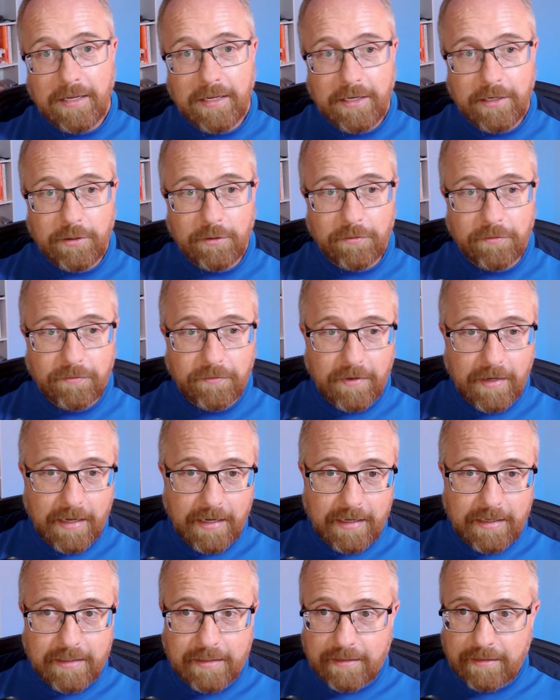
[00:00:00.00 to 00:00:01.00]
You'll
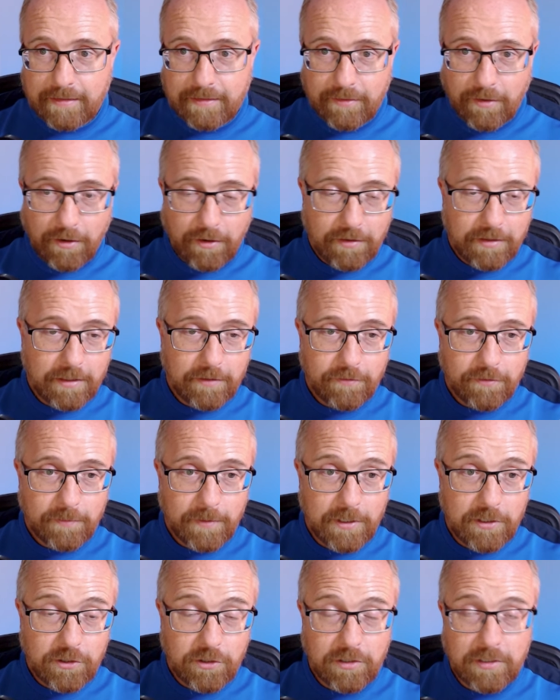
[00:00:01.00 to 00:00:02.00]
find all the
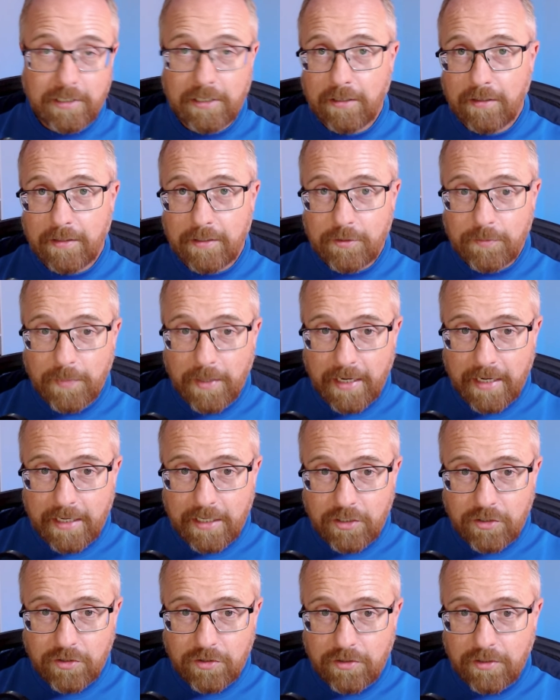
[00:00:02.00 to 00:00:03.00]
information you need on this
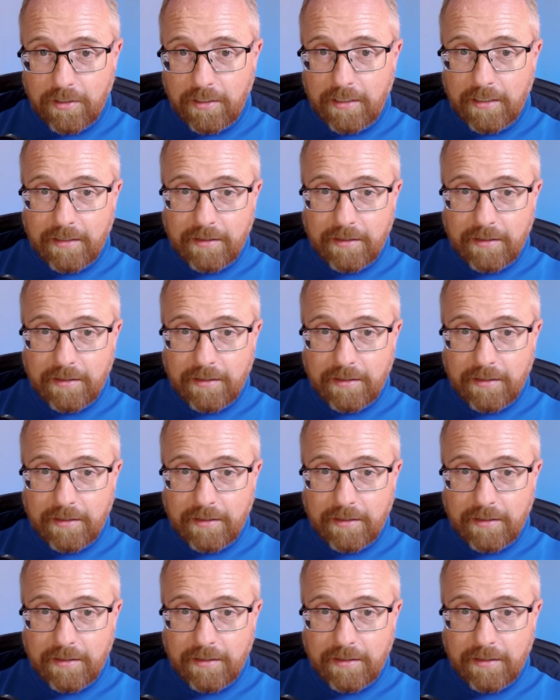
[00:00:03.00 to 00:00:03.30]
page.